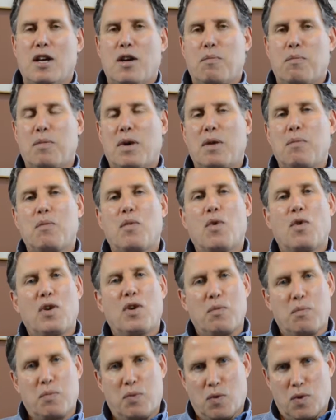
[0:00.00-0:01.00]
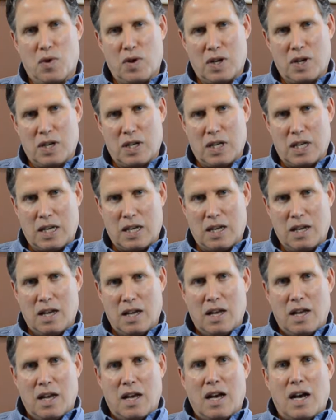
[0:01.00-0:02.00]
but more importantly,
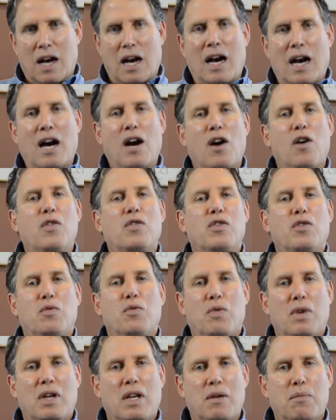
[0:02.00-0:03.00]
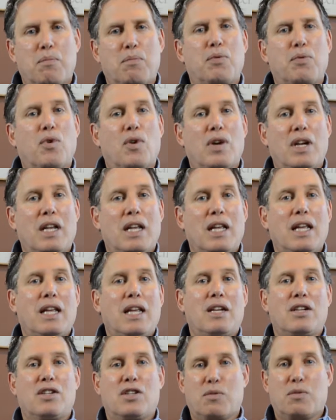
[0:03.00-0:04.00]
how do we put
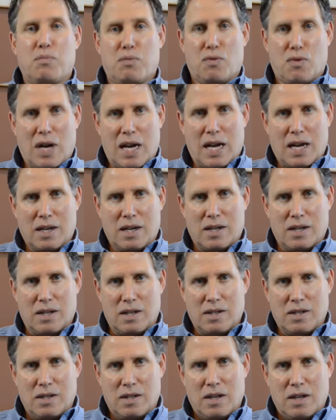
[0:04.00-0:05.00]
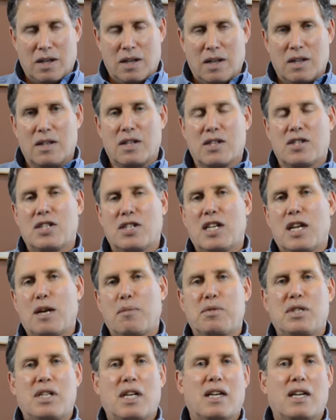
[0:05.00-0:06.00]
into practice the
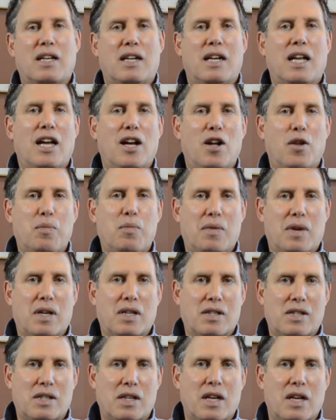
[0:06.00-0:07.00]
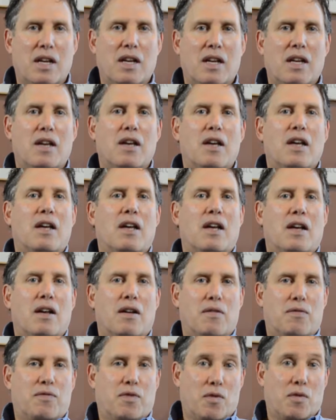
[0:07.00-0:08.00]
steps that can help us
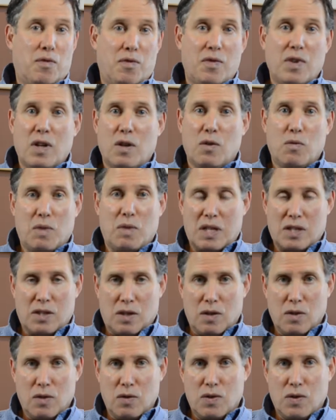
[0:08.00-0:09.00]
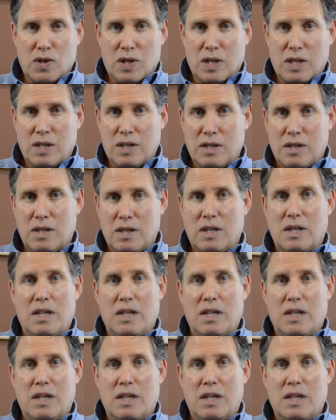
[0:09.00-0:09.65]
fulfill resolutions,